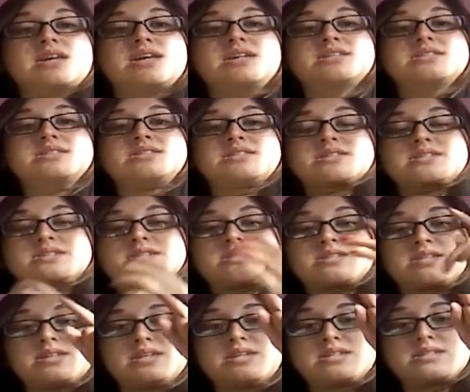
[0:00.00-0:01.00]
and
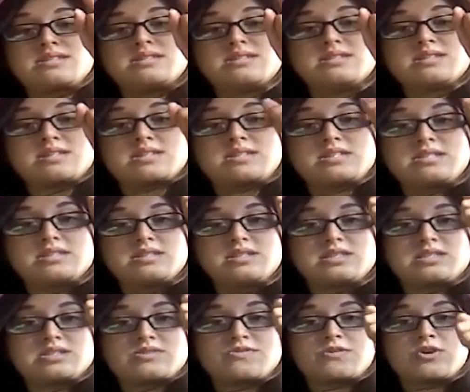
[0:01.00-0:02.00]
since its
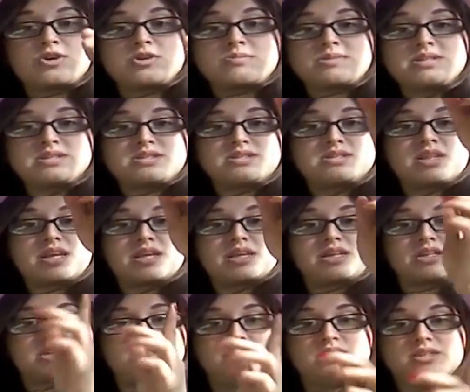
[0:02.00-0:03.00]
form,
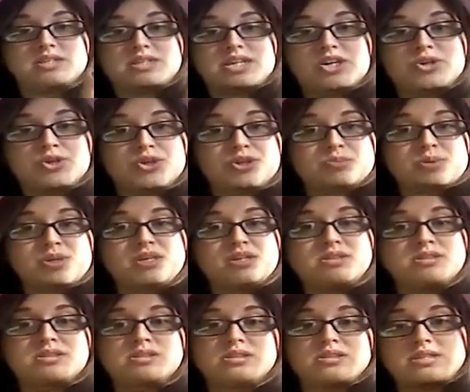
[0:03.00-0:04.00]
it's like
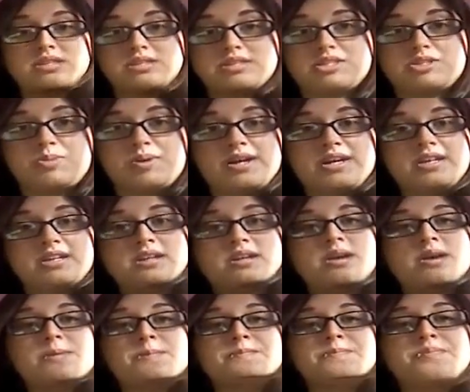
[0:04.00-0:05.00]
curvy, the
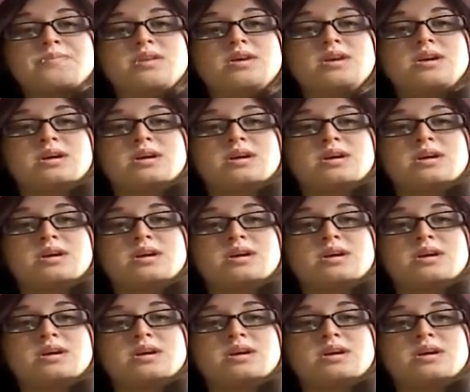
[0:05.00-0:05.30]
spine